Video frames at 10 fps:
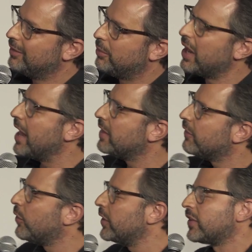But the
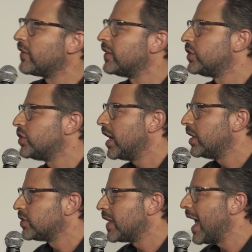voice doesn't
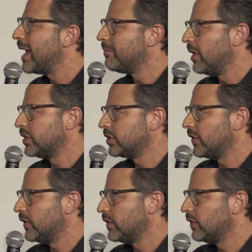change that much
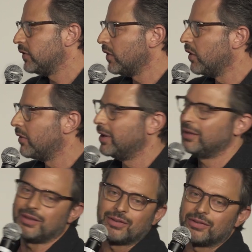because it's already
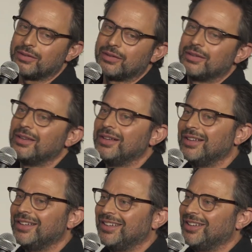this
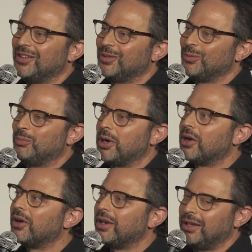
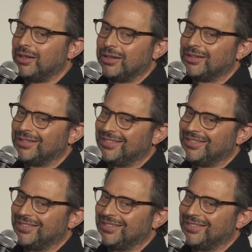buttery,